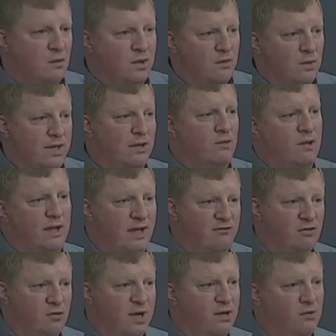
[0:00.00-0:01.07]
where we will
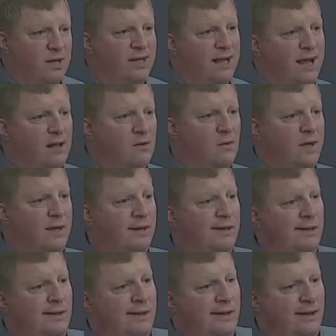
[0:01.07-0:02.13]
have Gregory Galloway,